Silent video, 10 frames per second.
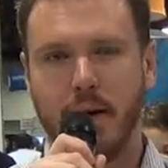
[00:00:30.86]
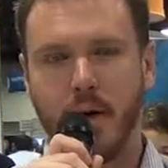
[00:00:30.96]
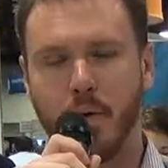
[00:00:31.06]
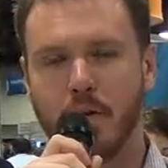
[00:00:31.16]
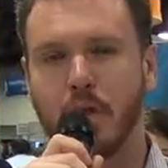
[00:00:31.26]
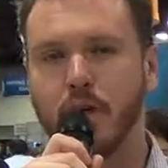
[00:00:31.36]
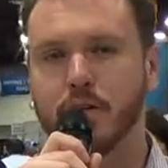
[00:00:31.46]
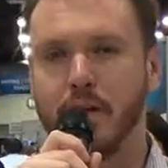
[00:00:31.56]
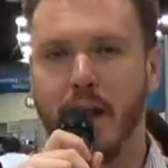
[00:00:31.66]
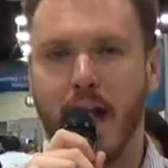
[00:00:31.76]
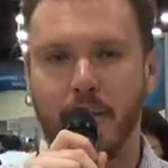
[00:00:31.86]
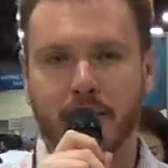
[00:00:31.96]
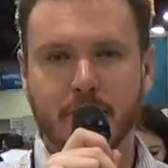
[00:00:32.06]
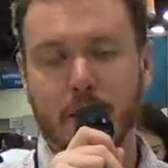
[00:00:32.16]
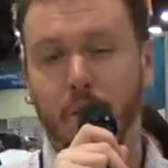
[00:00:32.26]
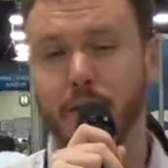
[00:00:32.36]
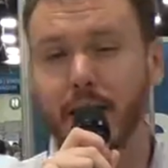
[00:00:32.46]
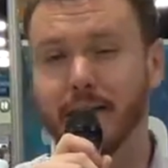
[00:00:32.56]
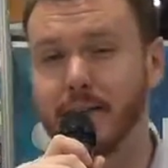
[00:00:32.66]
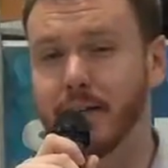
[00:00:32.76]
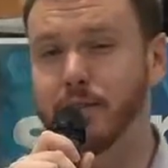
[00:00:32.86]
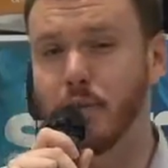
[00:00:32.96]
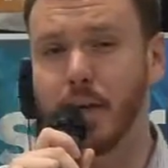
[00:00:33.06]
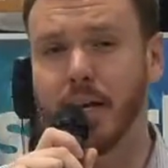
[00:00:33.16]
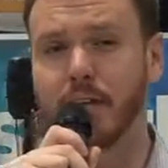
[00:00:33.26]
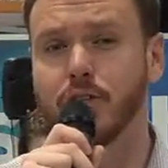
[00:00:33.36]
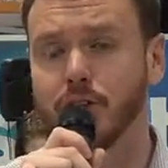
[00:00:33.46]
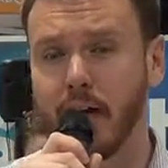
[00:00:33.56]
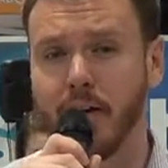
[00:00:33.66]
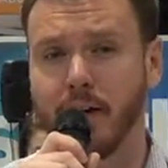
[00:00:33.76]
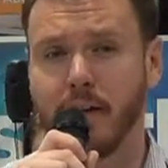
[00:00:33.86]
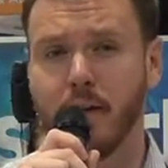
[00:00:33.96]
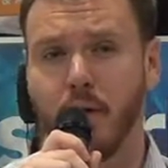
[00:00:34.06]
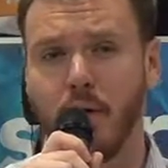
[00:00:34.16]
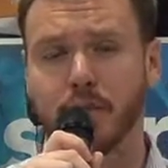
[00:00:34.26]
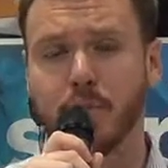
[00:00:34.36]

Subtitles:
When a large event happens, people are texting, tweeting, sharing it across